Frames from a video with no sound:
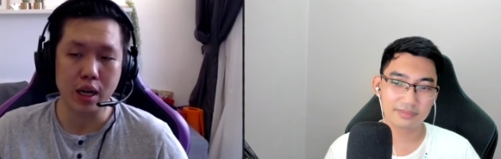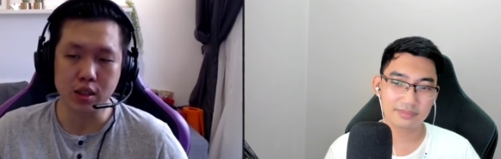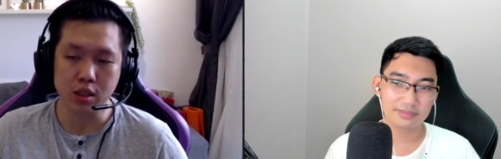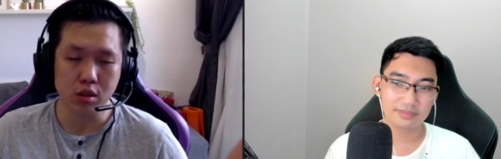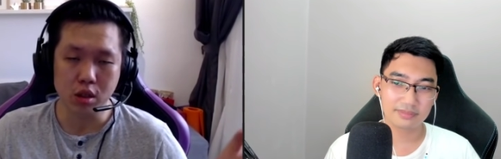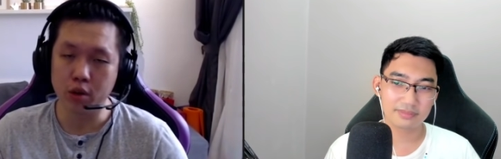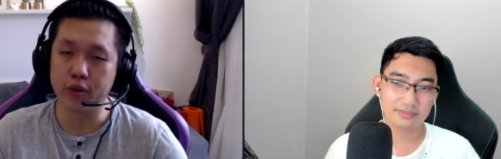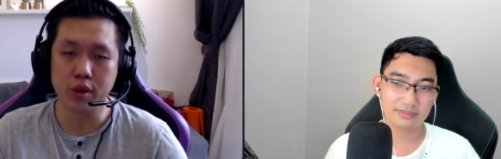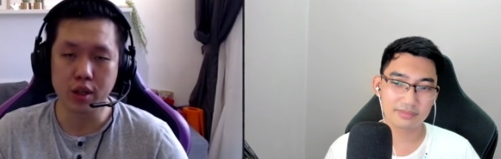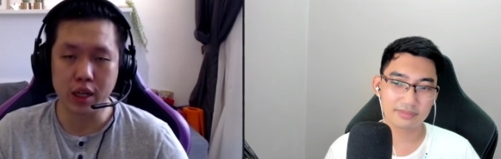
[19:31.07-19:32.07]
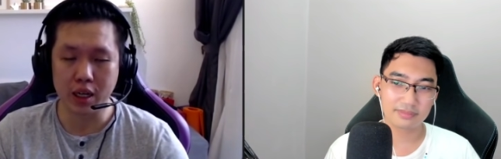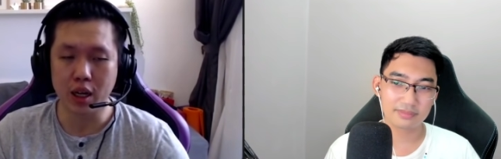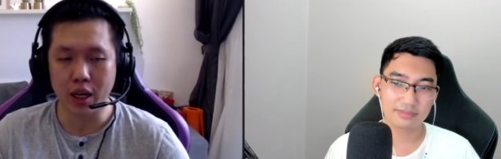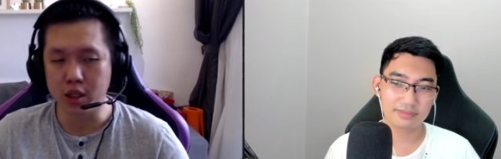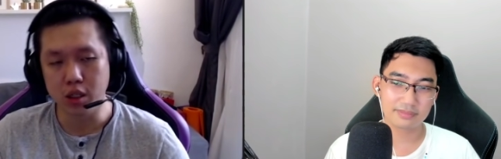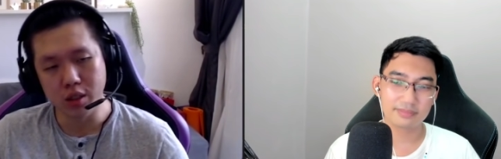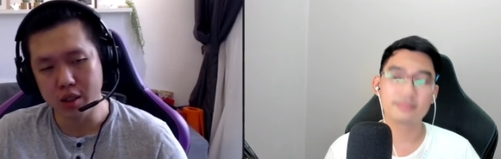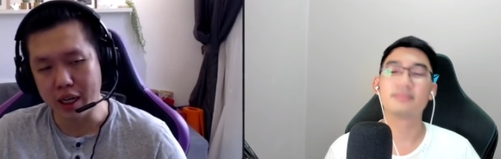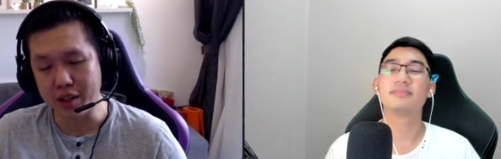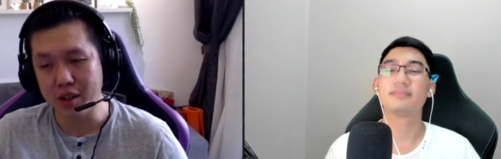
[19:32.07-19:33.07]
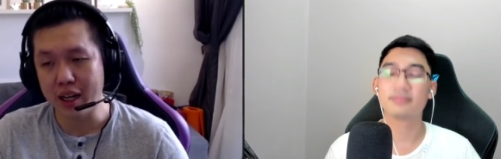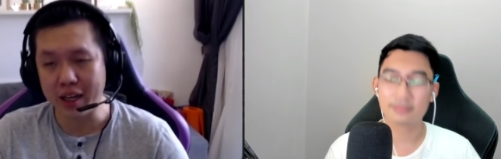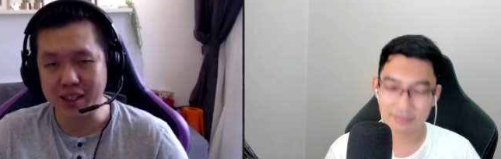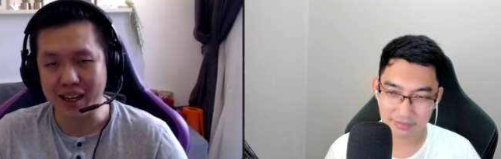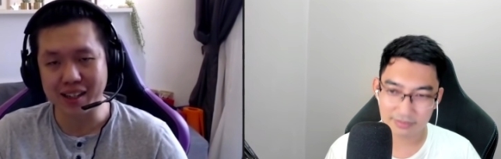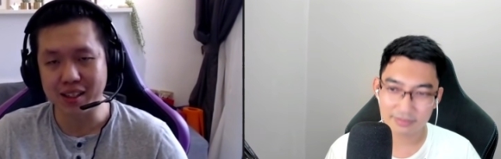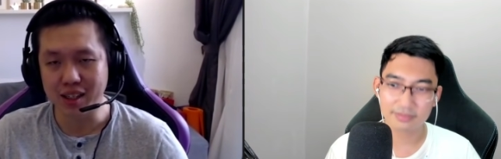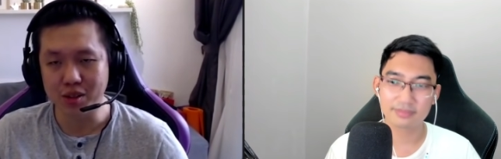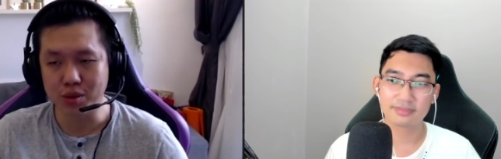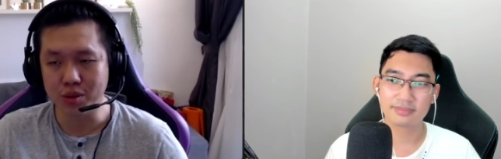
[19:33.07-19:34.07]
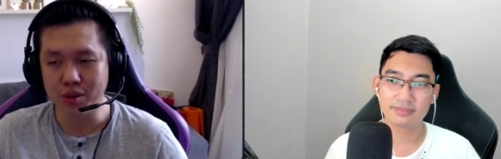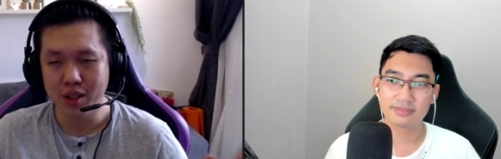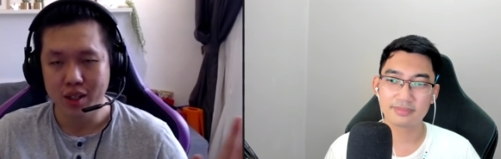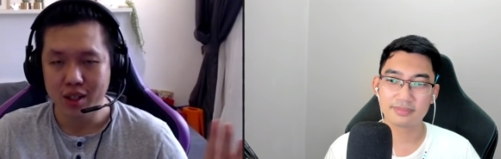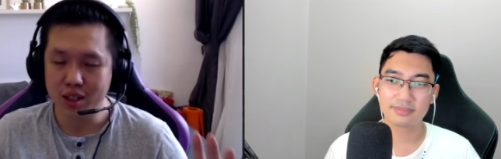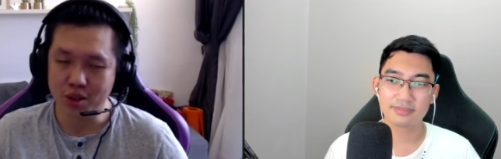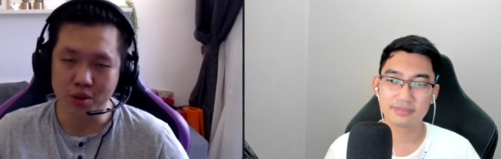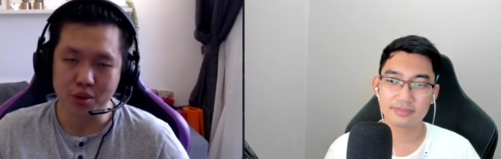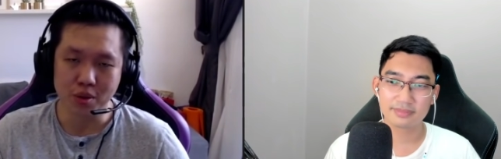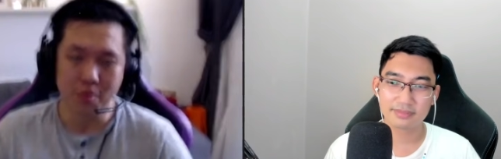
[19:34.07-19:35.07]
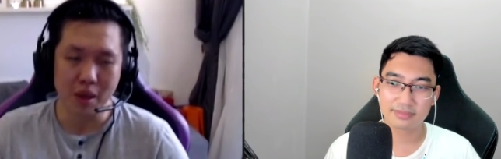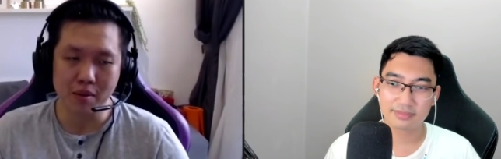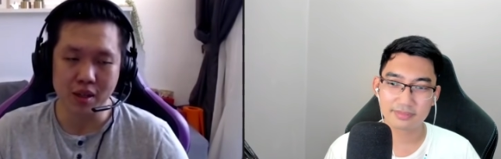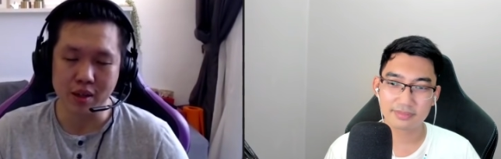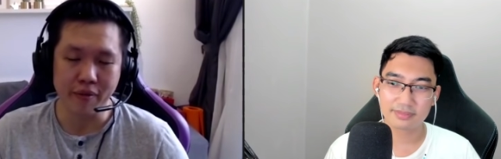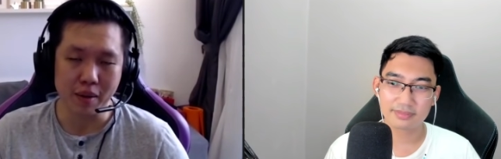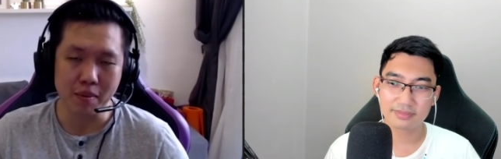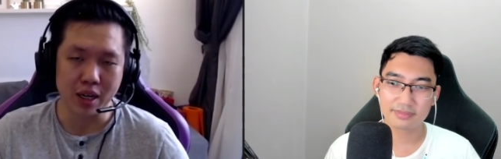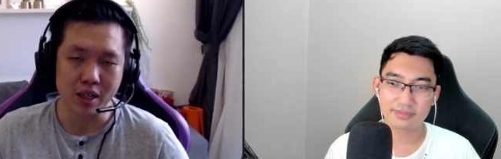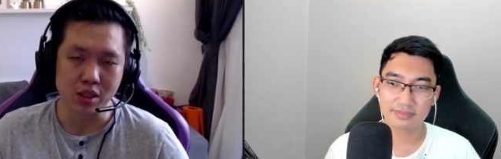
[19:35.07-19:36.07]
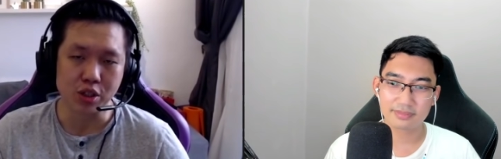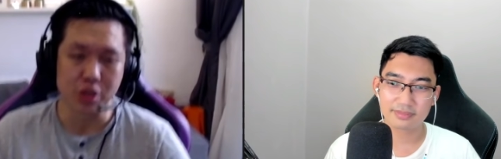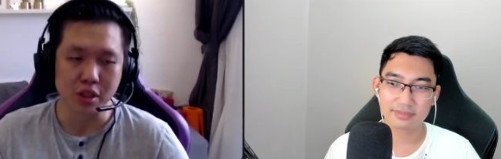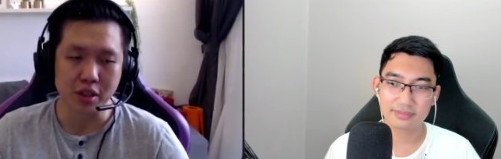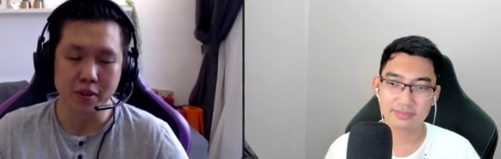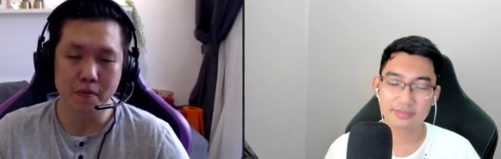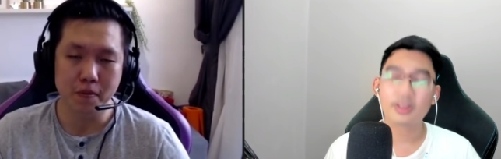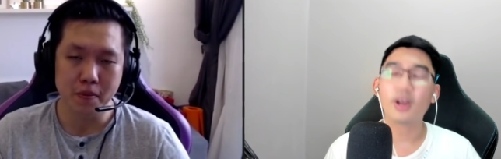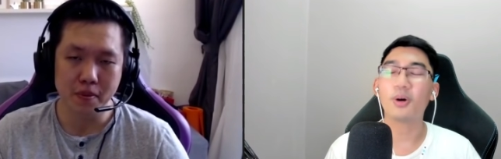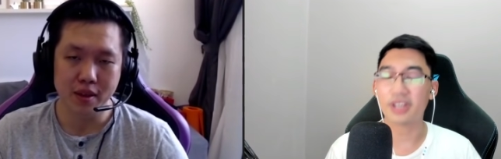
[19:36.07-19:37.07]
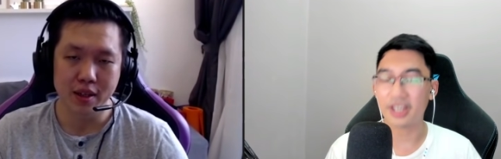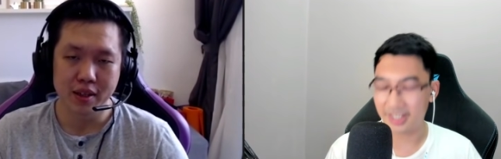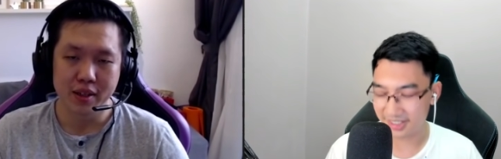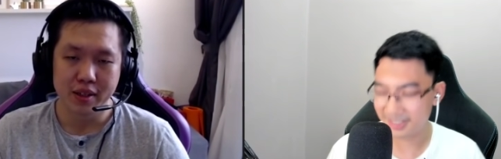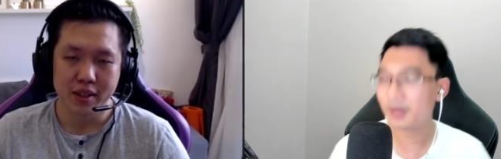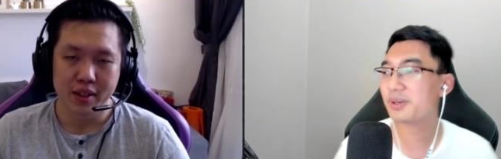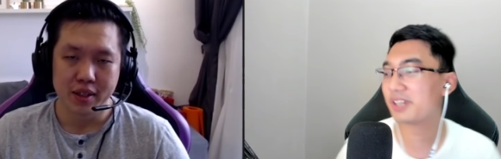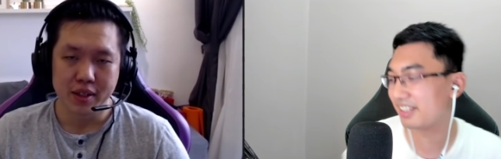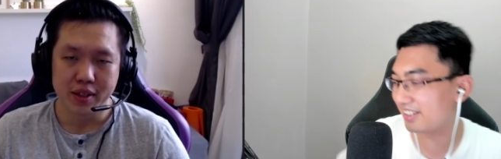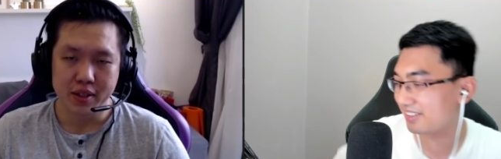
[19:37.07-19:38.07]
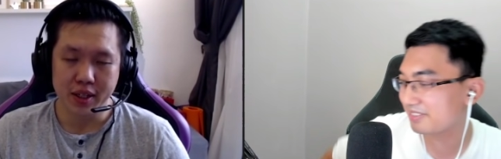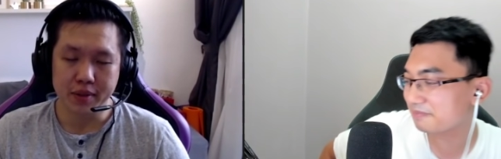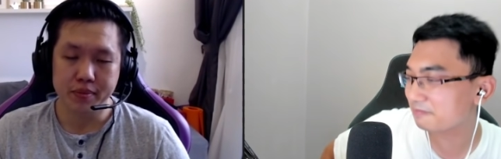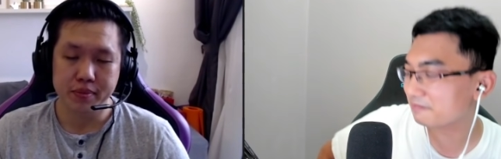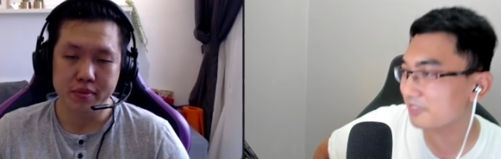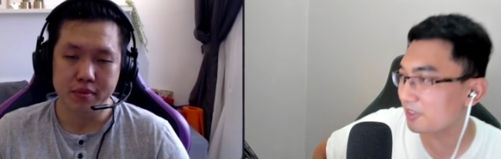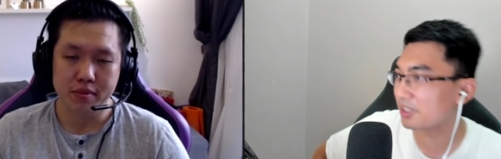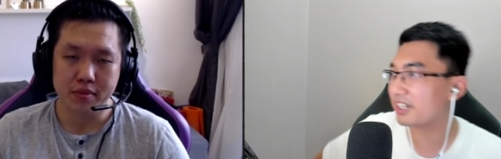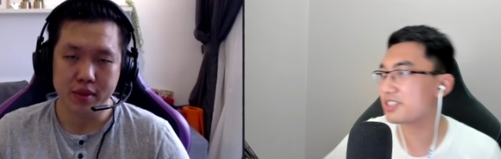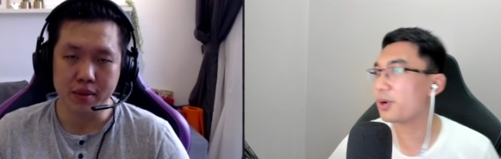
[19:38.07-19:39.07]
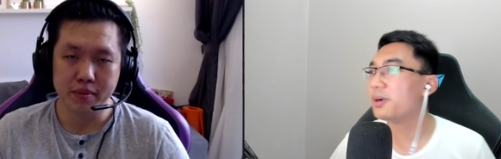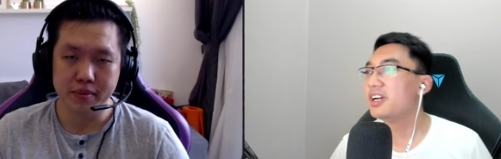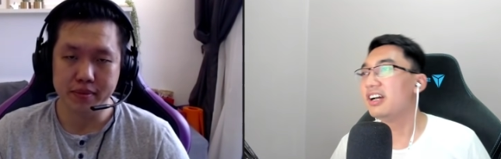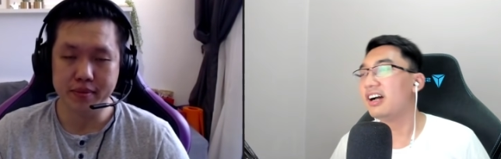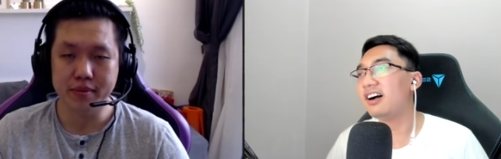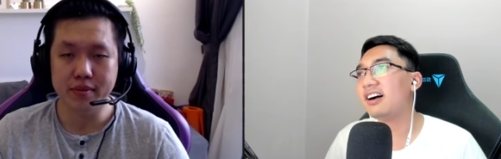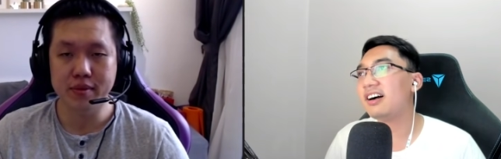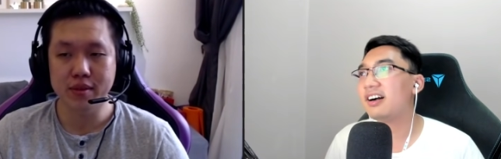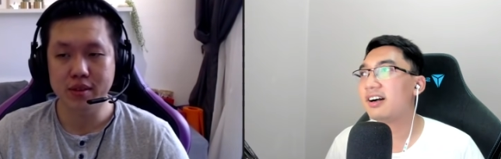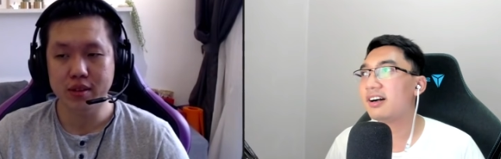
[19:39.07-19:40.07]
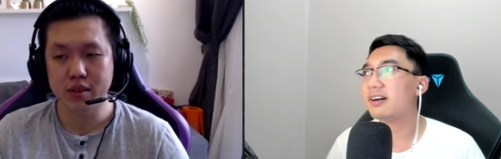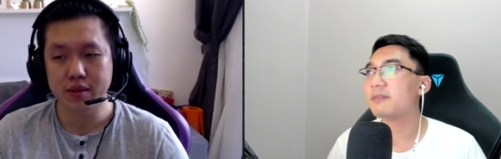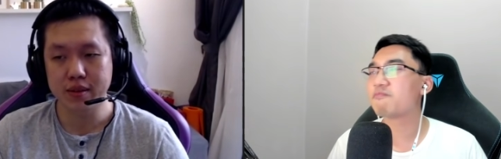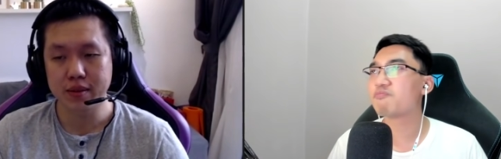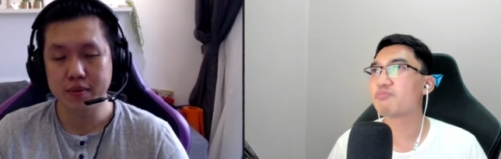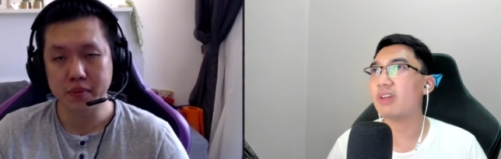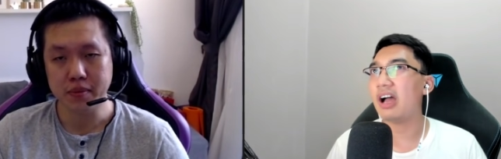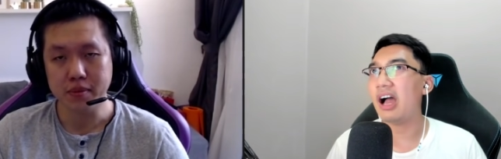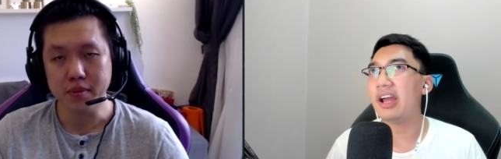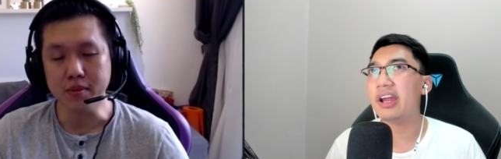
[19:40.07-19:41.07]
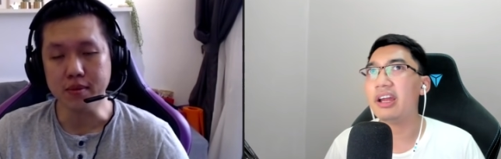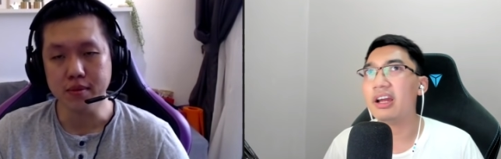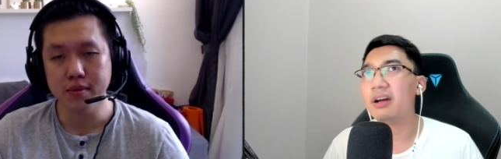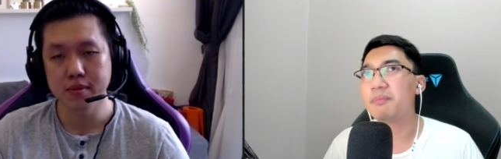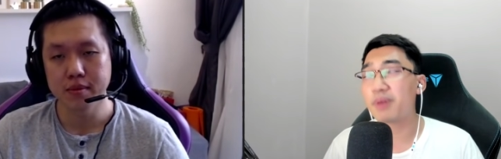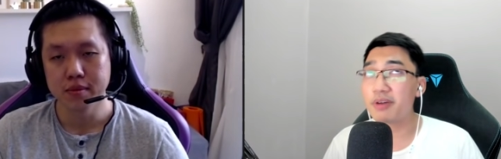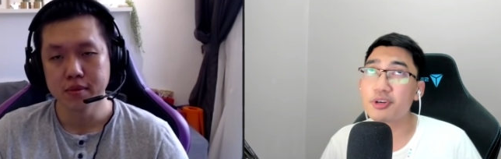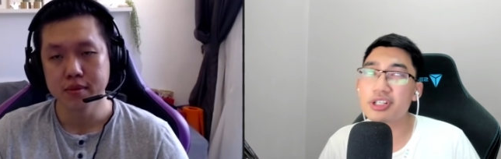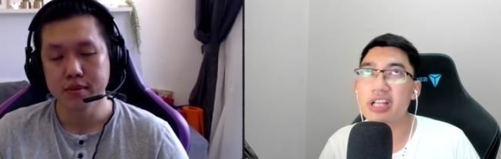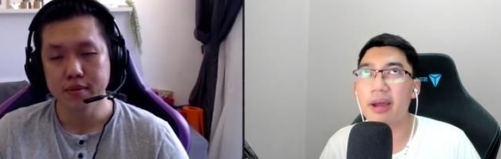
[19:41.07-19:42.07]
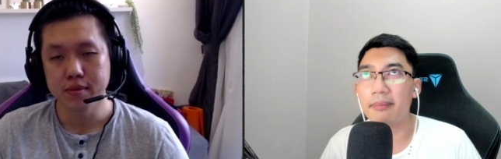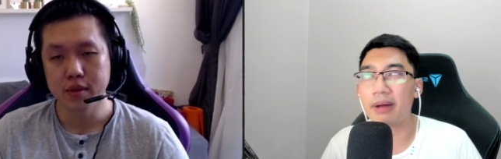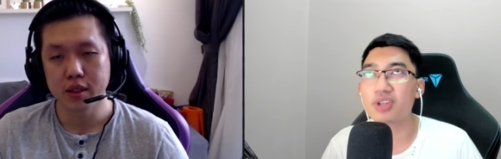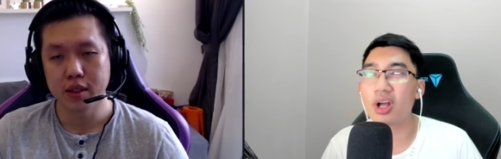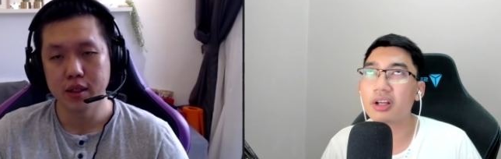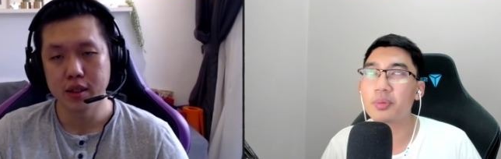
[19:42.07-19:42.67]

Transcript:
Speaker 1: I just go for it. I, I don't I don't let any other thing to to make affect my decision.
Speaker 2: Okay, okay then. Yeah. Okay, so uh, I previously I, am talking